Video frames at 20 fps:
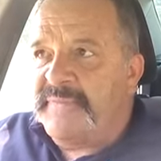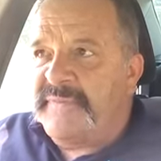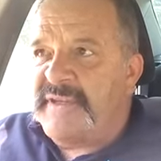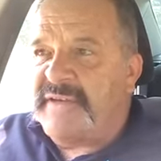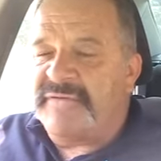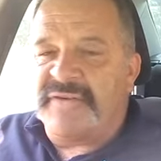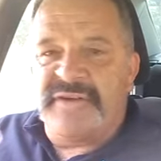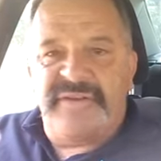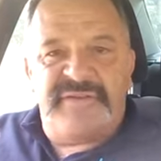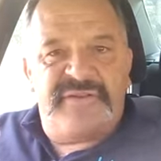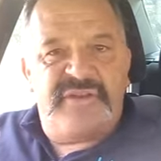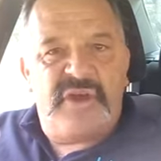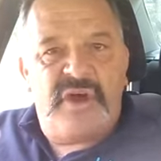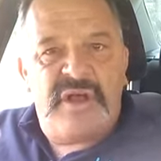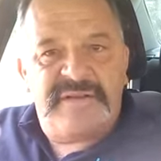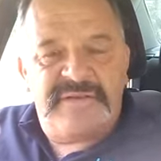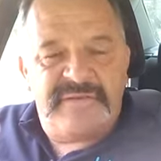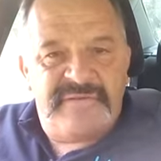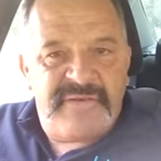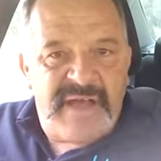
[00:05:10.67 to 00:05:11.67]
different
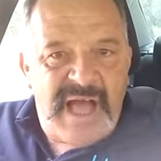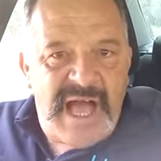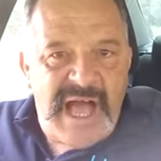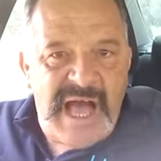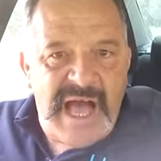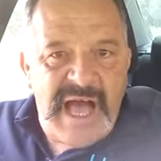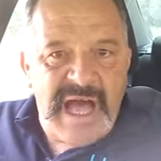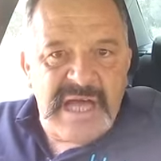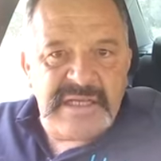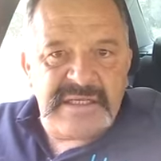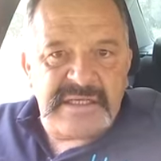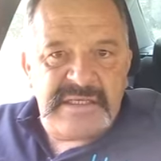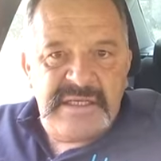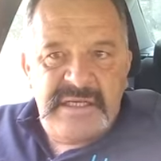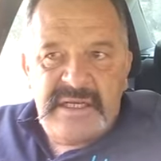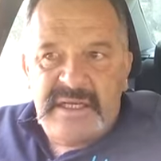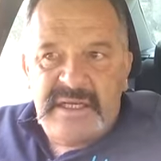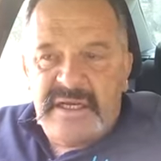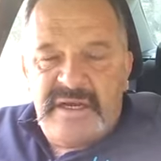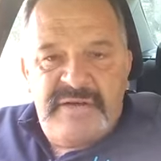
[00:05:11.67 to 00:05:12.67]
styles of art
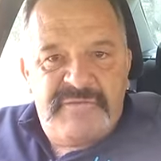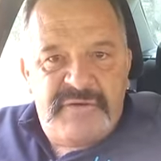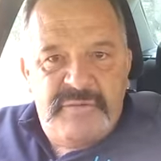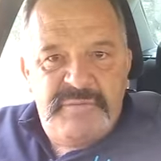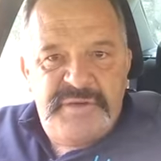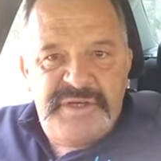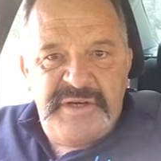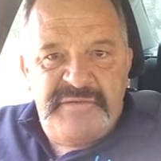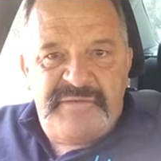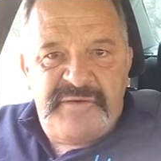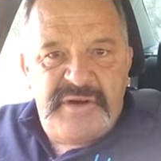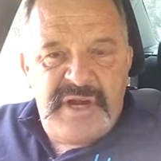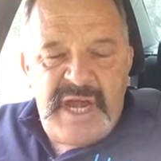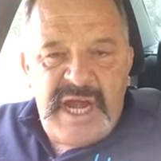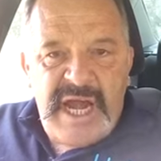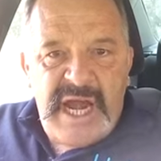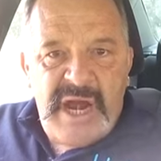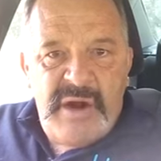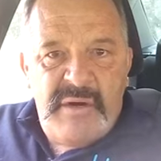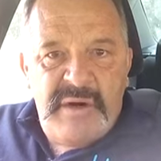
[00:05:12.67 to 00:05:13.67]
from different
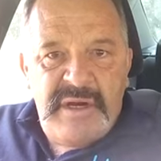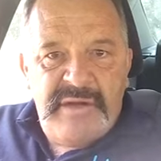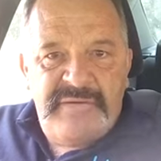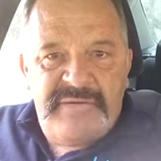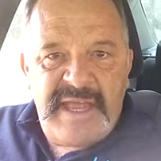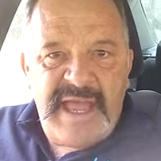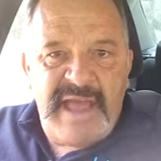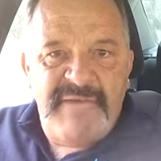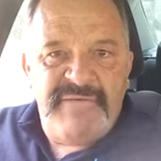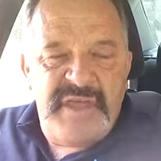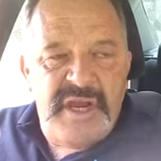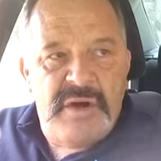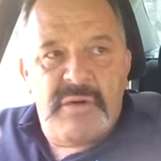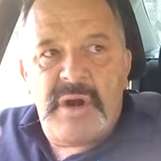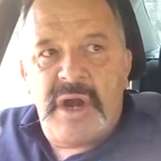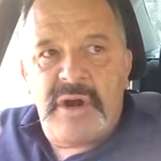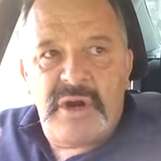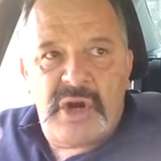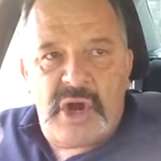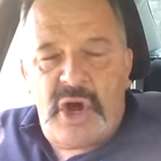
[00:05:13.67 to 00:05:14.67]
areas. They have
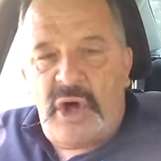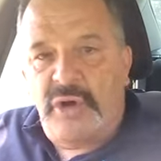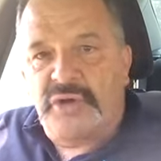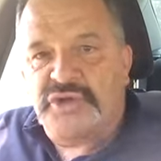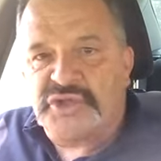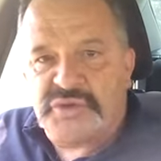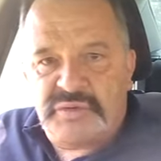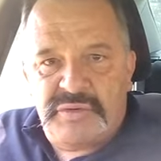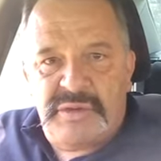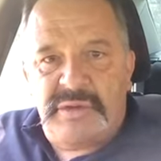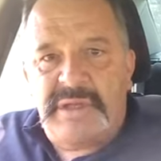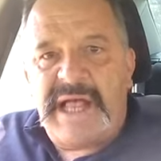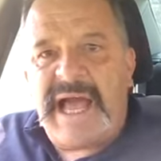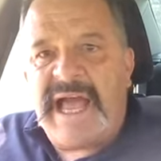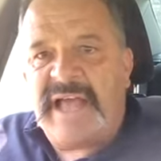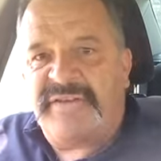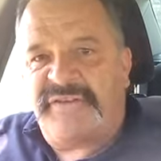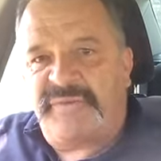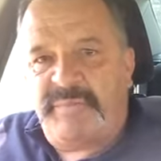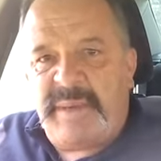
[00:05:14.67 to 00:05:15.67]
their own cultural
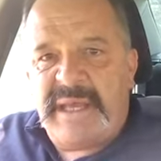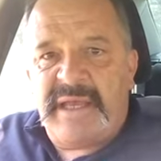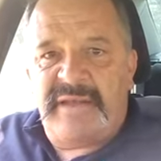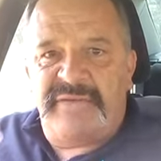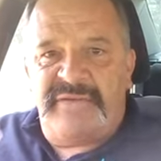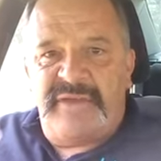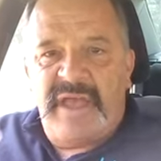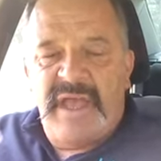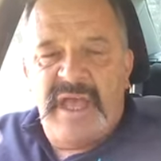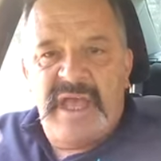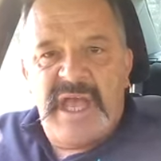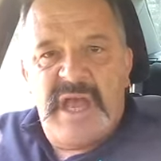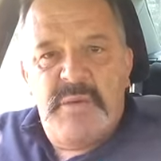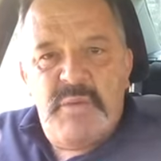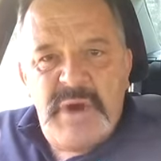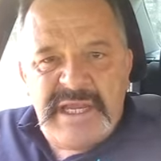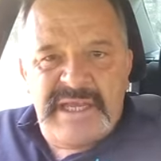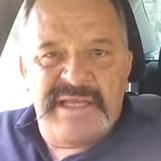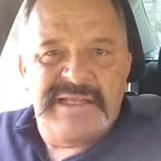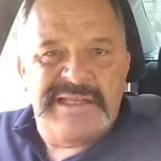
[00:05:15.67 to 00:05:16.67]
aspects,
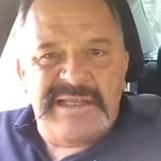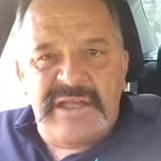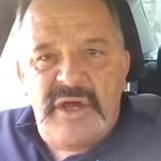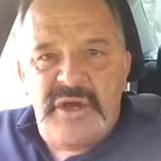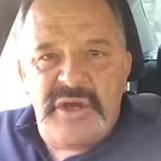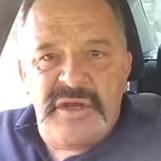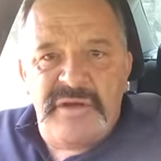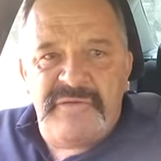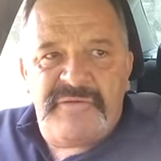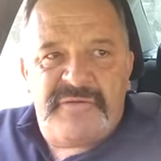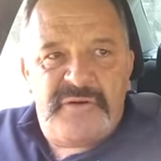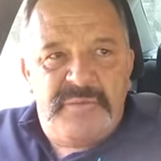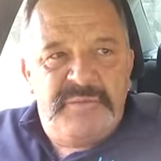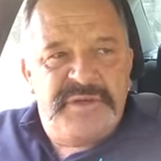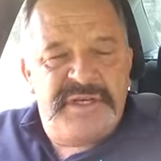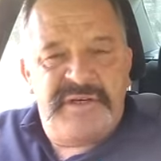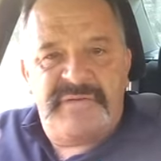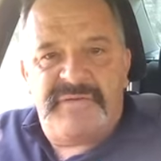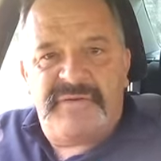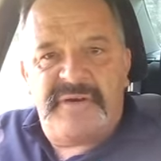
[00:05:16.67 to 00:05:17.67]
and we can learn
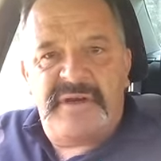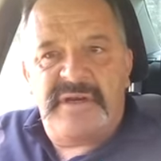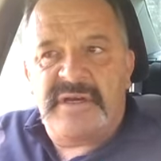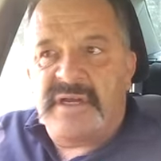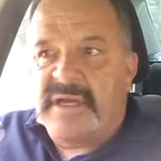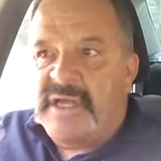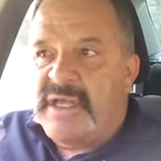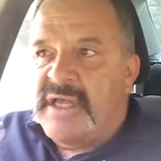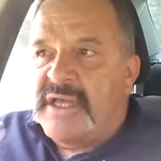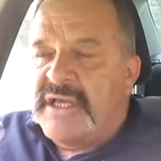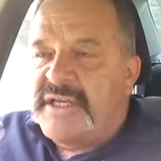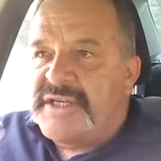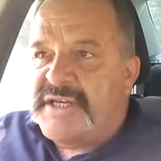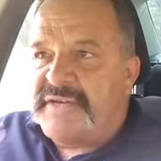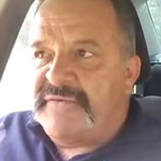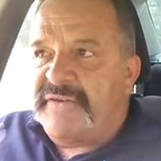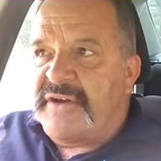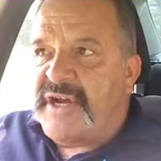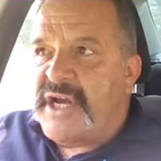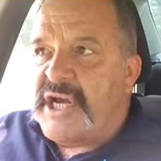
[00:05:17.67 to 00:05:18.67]
from different
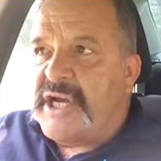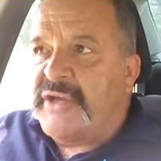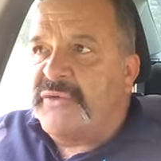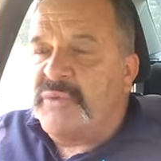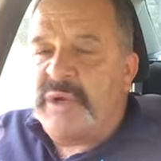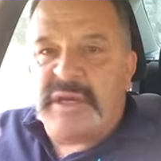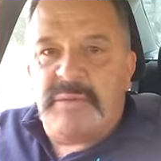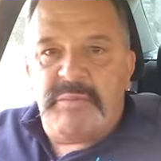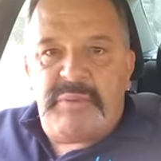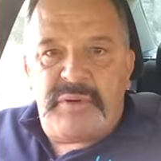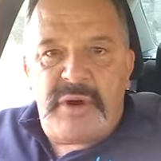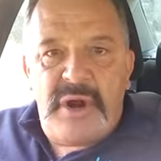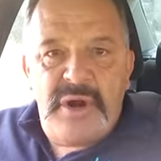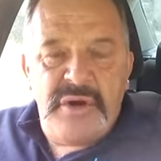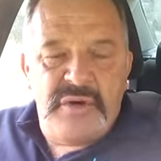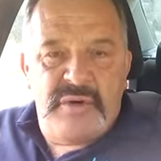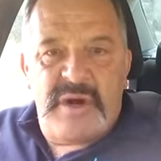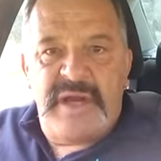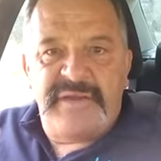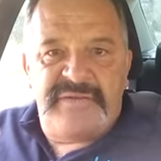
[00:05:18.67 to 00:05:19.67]
areas. We can
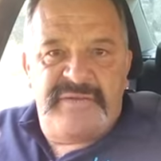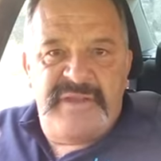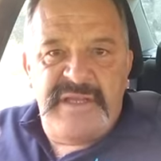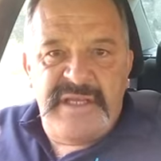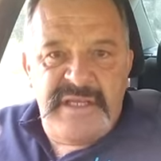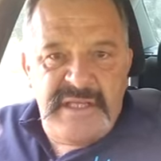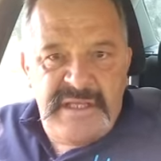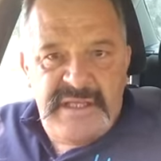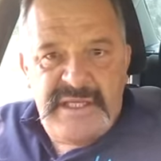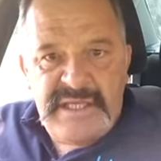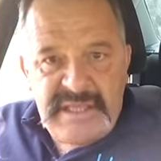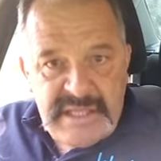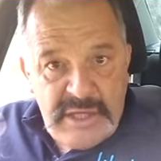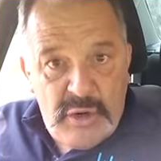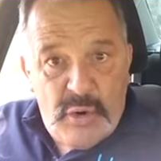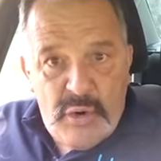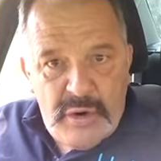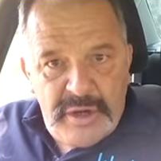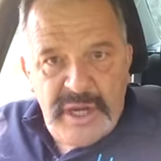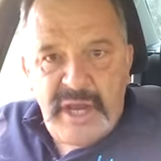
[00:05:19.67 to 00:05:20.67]
progress the
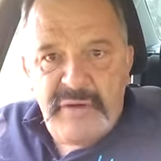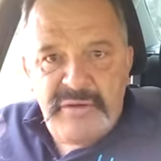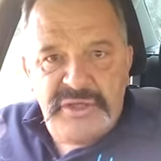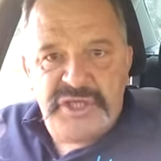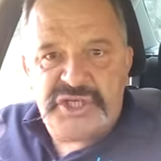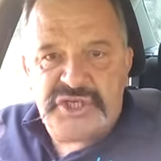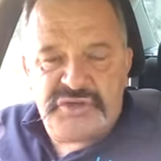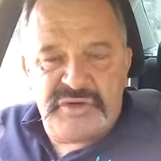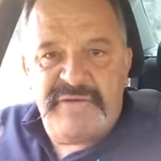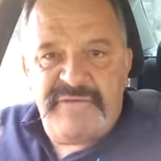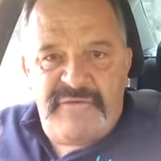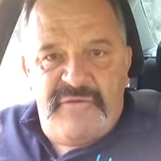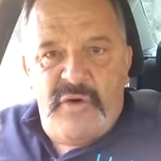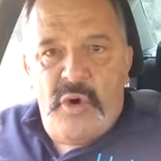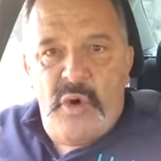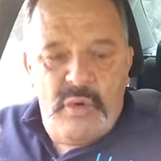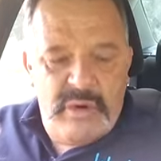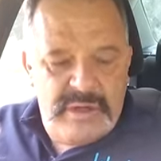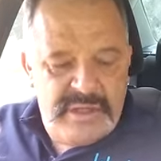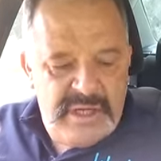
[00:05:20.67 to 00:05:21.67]
auto industry
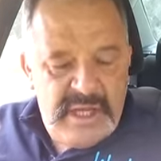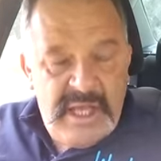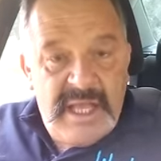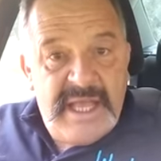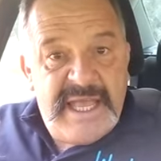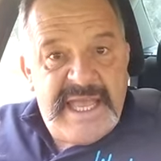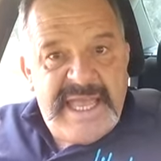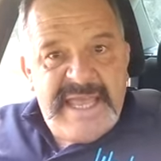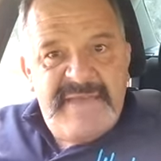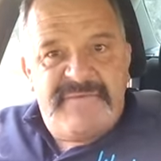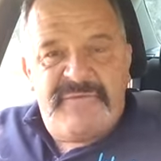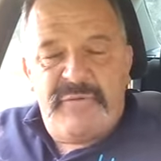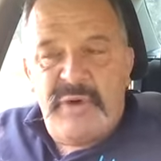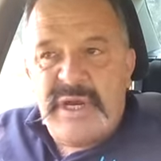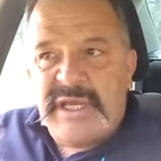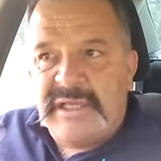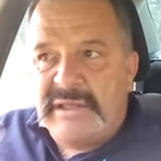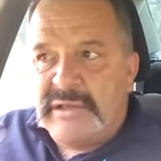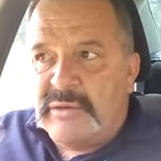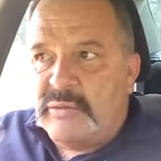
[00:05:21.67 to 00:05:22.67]
forward if
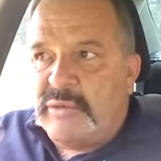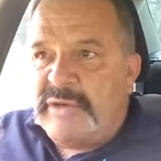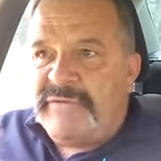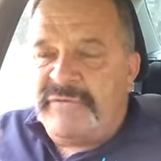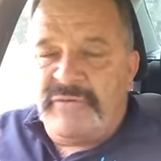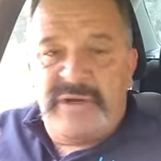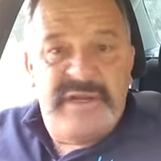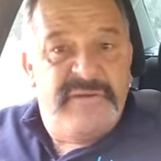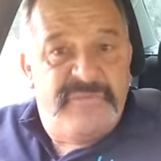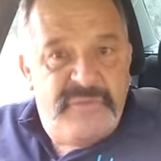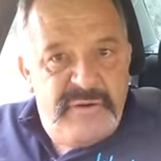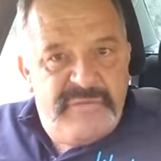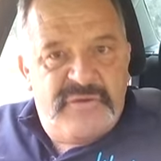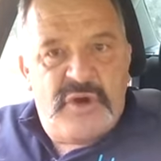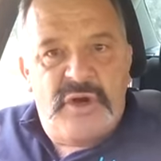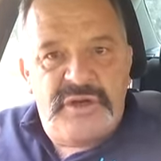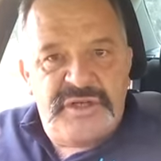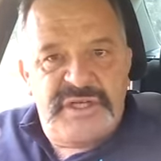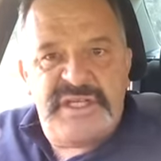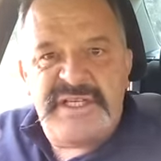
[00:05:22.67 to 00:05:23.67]
we've
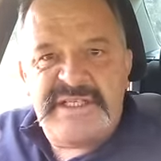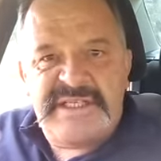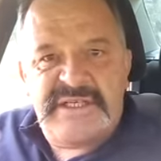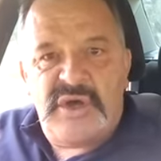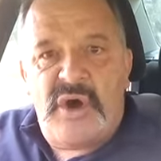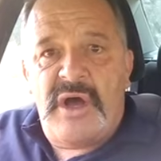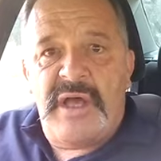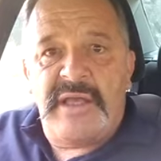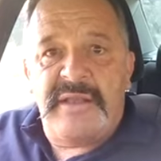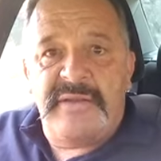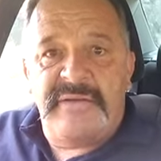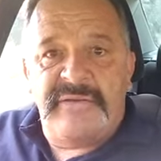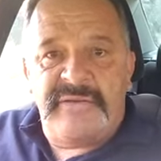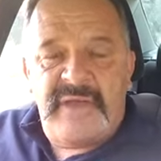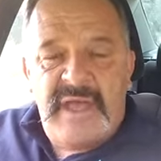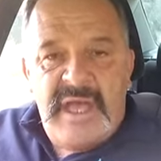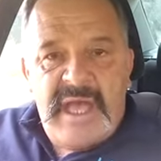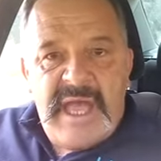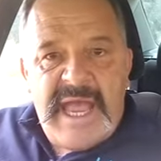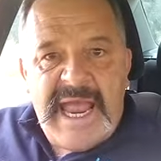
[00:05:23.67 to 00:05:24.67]
got
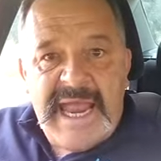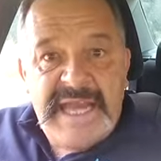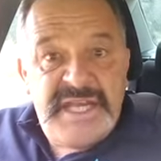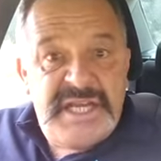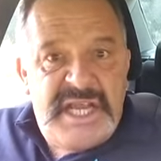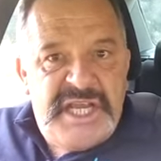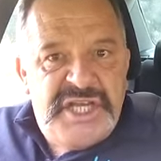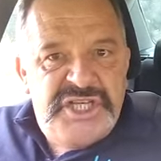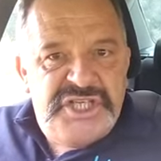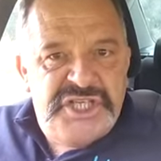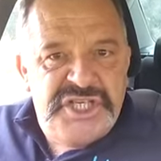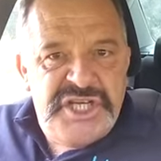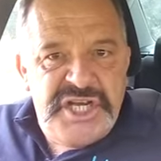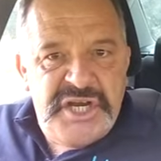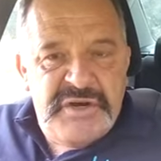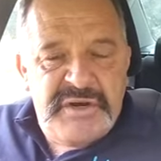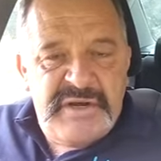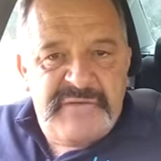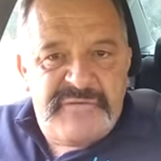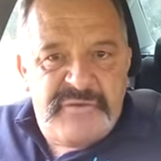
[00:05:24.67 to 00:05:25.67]
designs and
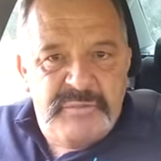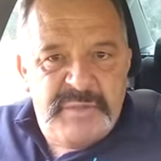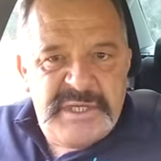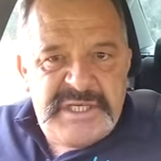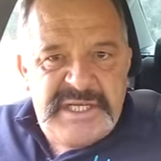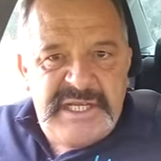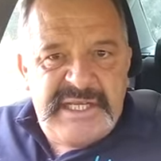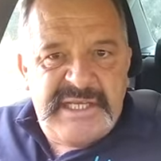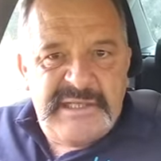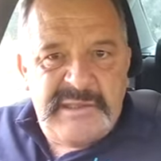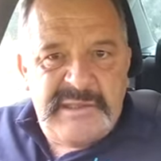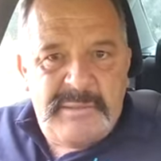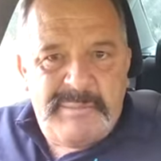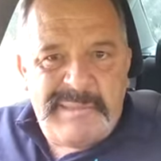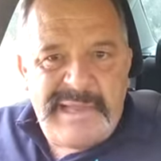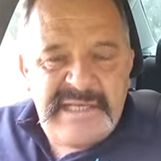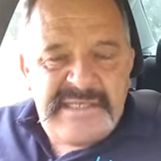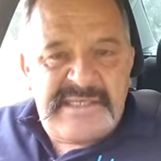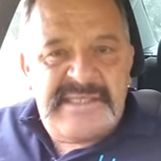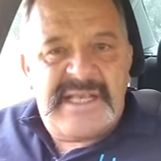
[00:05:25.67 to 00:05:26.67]
engineering from particular
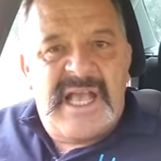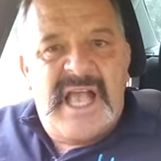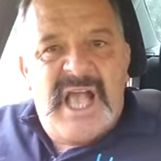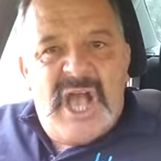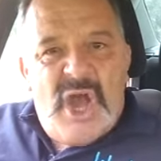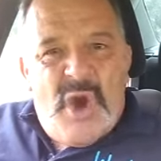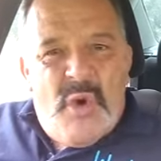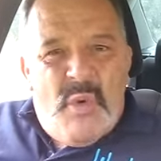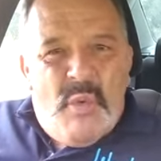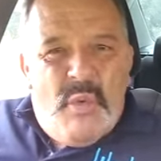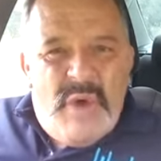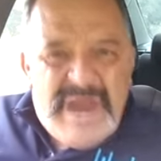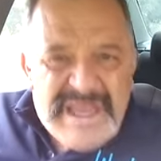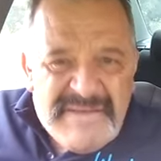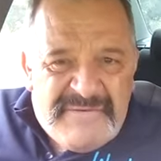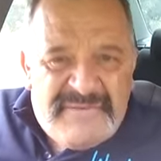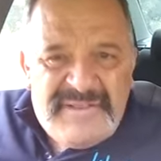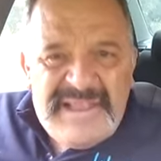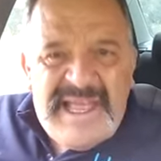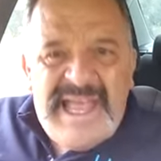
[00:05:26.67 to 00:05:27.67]
places.
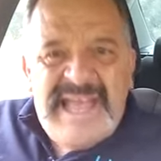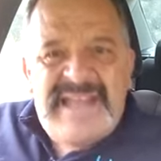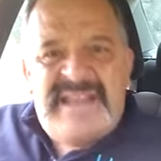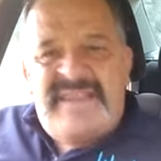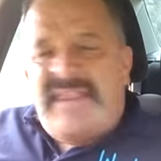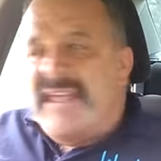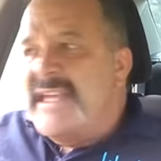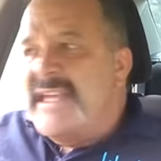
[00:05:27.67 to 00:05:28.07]
We've let